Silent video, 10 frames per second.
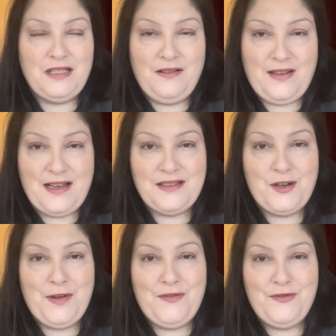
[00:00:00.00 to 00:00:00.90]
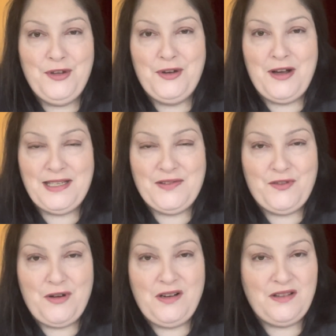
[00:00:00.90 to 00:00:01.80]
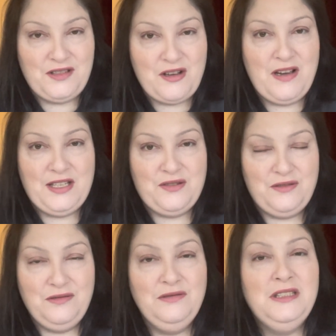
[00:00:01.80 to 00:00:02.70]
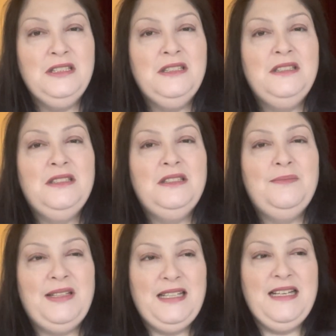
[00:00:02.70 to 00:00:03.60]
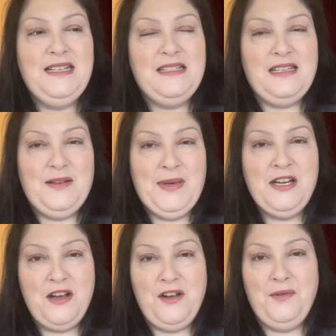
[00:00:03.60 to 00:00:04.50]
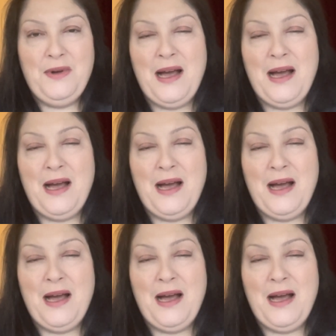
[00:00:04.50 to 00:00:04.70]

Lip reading: of that. So if you guys have got another title, please let me know.